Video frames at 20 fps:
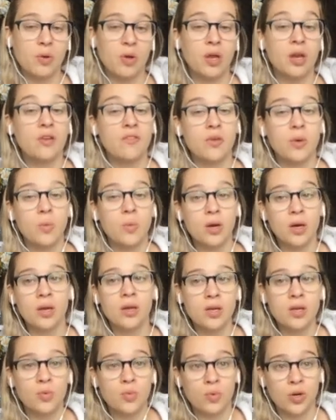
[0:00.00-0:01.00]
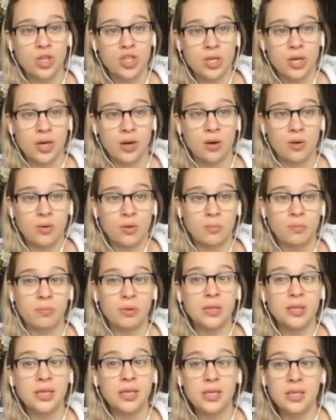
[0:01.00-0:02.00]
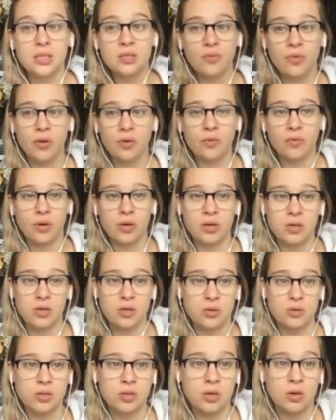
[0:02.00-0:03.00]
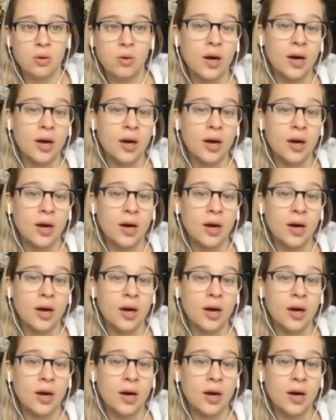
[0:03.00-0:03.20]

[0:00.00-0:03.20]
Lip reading: And if you want to reach out, please feel free to do so.